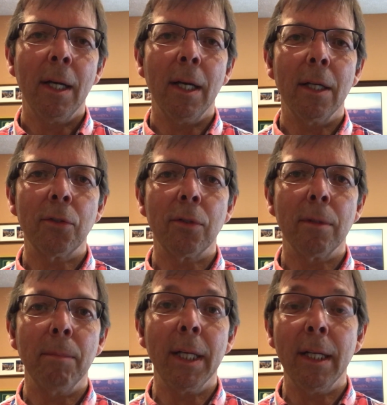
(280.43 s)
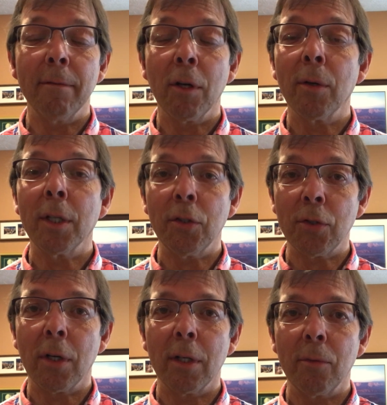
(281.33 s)
Uh, many have already
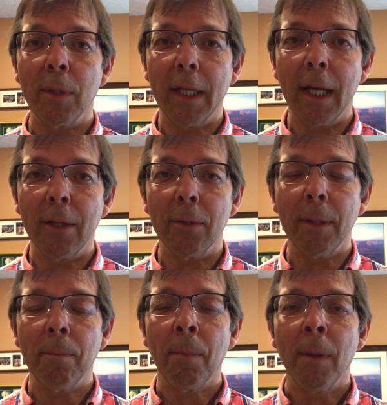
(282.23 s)
started regathering.